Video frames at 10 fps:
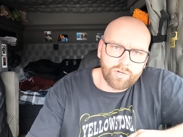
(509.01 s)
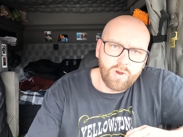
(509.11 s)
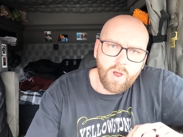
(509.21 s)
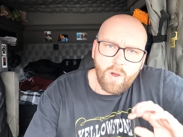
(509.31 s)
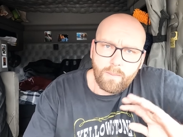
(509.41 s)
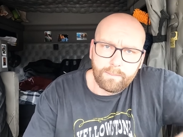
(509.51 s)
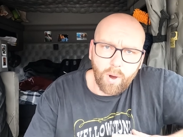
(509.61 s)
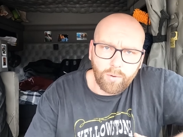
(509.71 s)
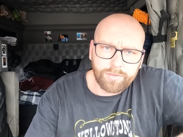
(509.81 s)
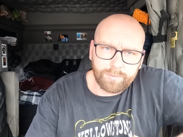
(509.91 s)
too.
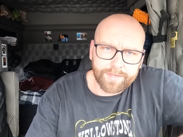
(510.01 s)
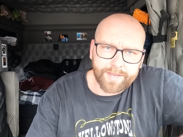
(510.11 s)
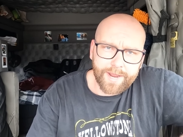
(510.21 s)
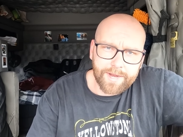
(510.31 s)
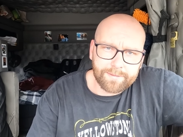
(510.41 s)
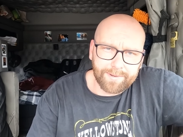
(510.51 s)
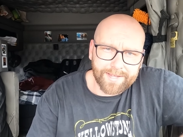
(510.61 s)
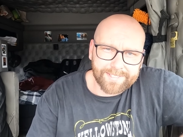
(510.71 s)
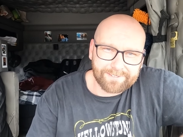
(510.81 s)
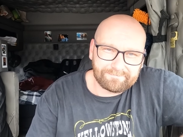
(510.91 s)
Both with Canadian
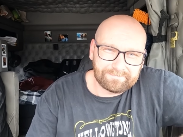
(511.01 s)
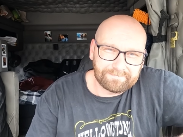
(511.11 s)
plates.